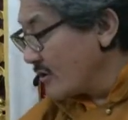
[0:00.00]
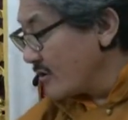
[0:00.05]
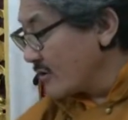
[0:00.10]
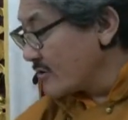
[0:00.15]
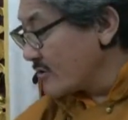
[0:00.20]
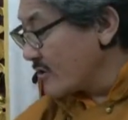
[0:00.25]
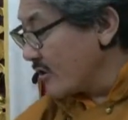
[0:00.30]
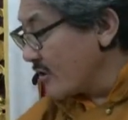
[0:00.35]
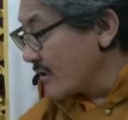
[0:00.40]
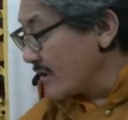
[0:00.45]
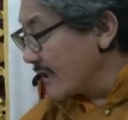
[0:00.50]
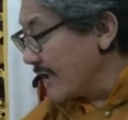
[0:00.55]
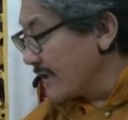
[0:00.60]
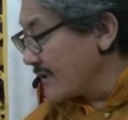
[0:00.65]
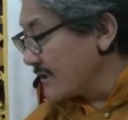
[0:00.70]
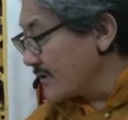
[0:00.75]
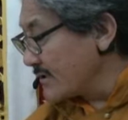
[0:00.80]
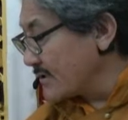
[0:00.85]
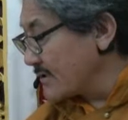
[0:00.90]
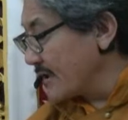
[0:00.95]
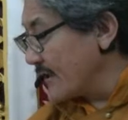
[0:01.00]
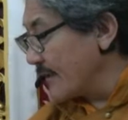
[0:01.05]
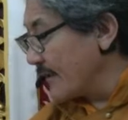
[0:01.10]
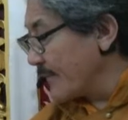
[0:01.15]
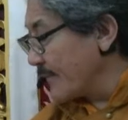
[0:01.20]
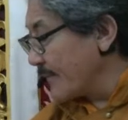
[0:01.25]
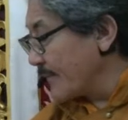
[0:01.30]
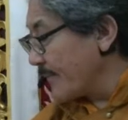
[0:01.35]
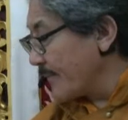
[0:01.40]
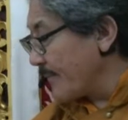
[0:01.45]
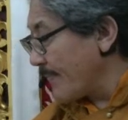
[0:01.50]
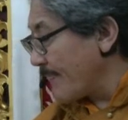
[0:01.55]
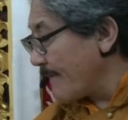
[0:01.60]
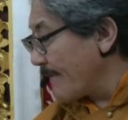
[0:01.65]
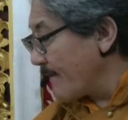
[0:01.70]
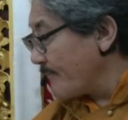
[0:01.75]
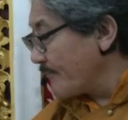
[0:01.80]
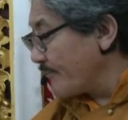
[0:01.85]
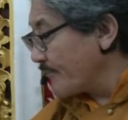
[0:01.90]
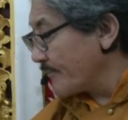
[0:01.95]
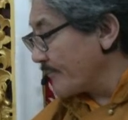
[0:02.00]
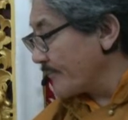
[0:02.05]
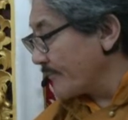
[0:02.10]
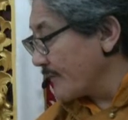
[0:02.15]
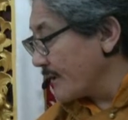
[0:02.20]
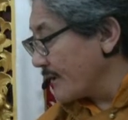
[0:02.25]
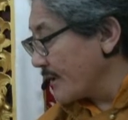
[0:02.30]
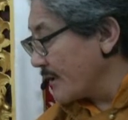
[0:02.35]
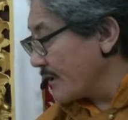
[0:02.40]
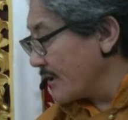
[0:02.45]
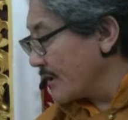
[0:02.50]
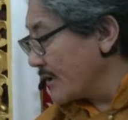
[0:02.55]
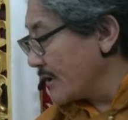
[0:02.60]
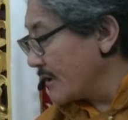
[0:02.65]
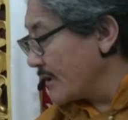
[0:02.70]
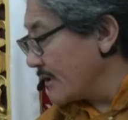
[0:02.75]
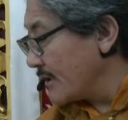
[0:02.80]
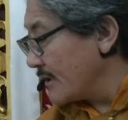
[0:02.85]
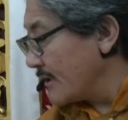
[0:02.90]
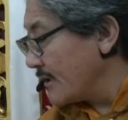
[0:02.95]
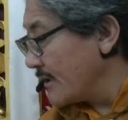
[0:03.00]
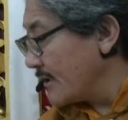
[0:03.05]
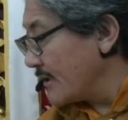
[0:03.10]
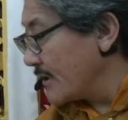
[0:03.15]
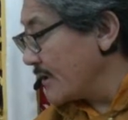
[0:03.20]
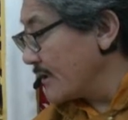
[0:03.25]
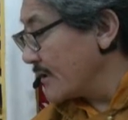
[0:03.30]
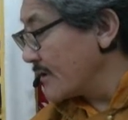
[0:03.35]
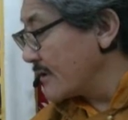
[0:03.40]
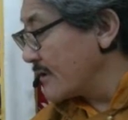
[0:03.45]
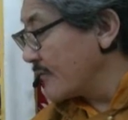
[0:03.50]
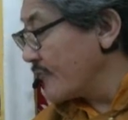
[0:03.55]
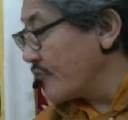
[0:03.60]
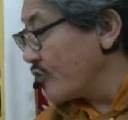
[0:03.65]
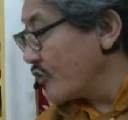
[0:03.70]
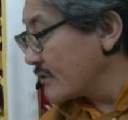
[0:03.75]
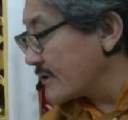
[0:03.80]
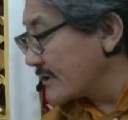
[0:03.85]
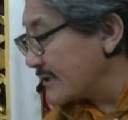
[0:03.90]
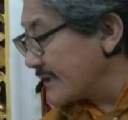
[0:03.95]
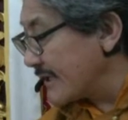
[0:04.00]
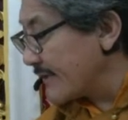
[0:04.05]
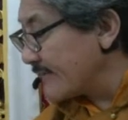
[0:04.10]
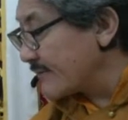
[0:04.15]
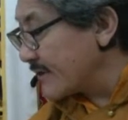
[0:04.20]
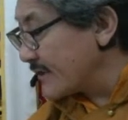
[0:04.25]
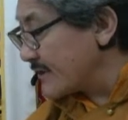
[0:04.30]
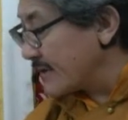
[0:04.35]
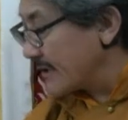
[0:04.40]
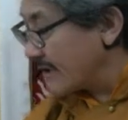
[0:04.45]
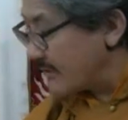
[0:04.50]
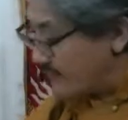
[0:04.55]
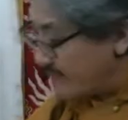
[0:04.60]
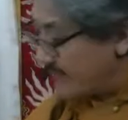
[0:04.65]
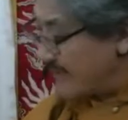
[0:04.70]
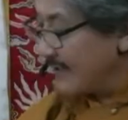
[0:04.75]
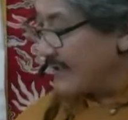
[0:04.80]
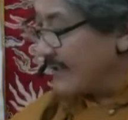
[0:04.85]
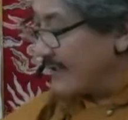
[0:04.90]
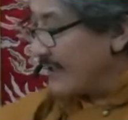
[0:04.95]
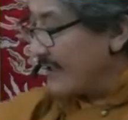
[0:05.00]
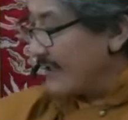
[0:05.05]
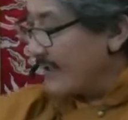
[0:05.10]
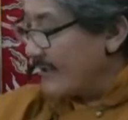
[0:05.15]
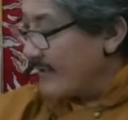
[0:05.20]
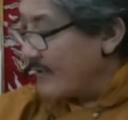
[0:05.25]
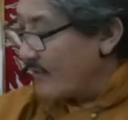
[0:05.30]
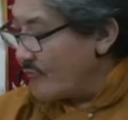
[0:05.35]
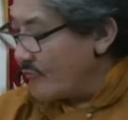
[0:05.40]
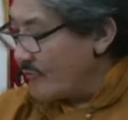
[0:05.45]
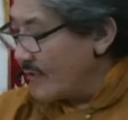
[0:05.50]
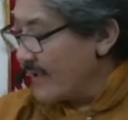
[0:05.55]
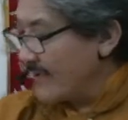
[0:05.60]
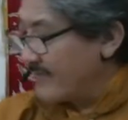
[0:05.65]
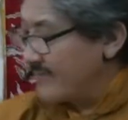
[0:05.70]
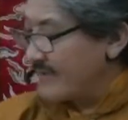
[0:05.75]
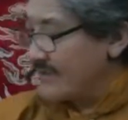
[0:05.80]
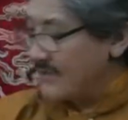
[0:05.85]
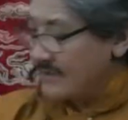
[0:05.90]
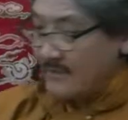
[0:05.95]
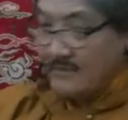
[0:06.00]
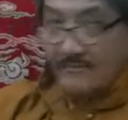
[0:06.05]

So that is um, mm, uh, the fourth chapter that we uh, we had uh,